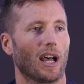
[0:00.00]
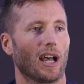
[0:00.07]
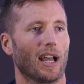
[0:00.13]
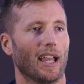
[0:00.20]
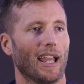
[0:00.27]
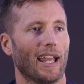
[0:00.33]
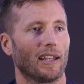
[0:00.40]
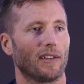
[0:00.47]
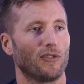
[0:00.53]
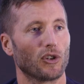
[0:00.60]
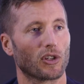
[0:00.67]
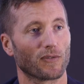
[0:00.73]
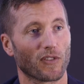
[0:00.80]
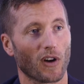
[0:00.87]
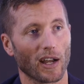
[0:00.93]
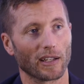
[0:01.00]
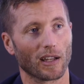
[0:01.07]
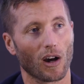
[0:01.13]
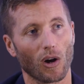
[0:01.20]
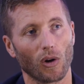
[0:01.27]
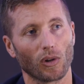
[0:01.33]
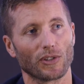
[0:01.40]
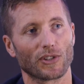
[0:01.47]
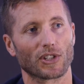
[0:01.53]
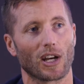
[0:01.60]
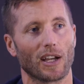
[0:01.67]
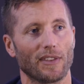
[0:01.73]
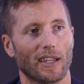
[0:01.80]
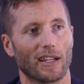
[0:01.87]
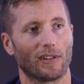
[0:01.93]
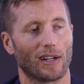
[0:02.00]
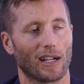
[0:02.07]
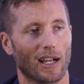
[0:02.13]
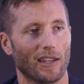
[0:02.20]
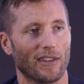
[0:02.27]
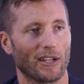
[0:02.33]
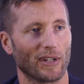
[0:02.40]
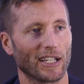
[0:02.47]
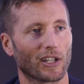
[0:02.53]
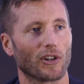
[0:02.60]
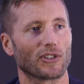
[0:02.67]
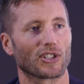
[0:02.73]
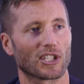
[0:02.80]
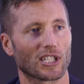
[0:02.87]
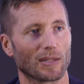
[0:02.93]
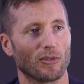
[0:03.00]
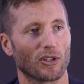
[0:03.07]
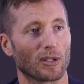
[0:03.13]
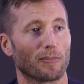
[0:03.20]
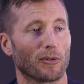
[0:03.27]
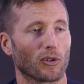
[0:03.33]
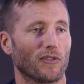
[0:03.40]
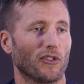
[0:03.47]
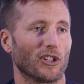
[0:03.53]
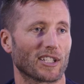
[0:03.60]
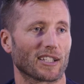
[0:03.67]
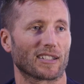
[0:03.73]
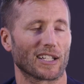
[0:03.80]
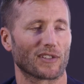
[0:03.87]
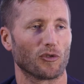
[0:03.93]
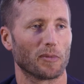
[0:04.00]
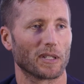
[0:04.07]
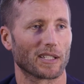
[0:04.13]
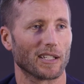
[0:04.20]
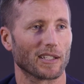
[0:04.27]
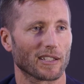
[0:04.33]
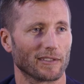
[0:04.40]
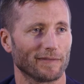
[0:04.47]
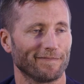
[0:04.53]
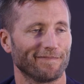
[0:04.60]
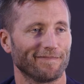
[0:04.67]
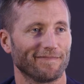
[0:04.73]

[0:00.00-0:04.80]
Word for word: uh, and if you can find a hole inside their, uh, their ecosystem, you can build a very successful business.